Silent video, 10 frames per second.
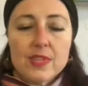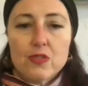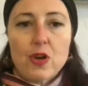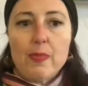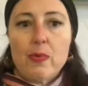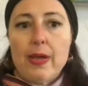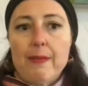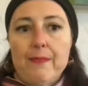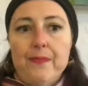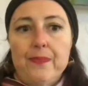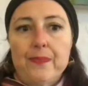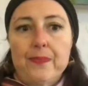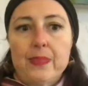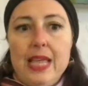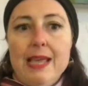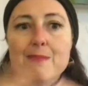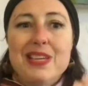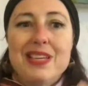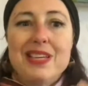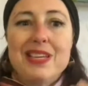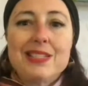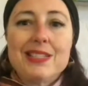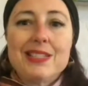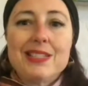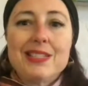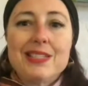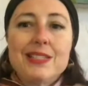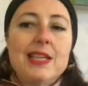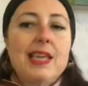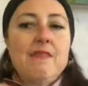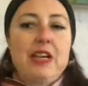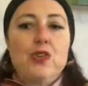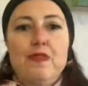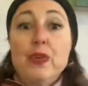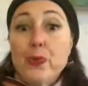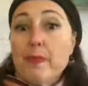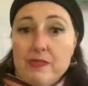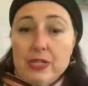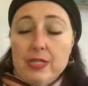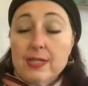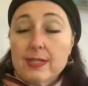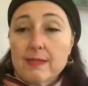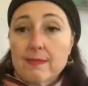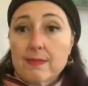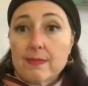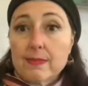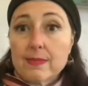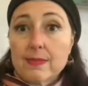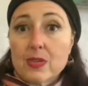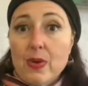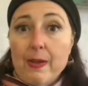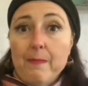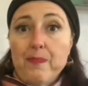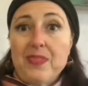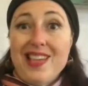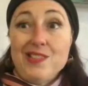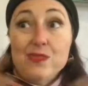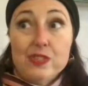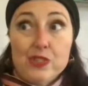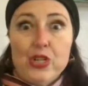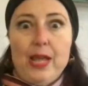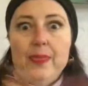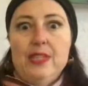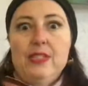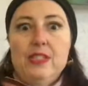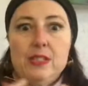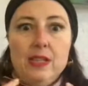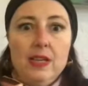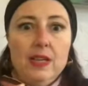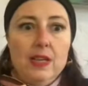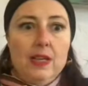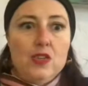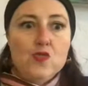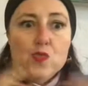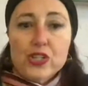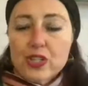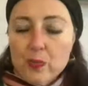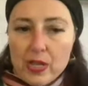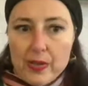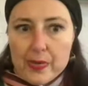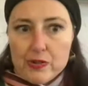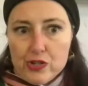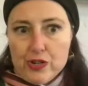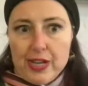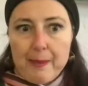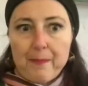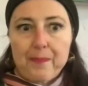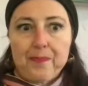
they'll drop away because they can't find a good fit with your boundaries. Right. And you understand this and you wish them well on their journey.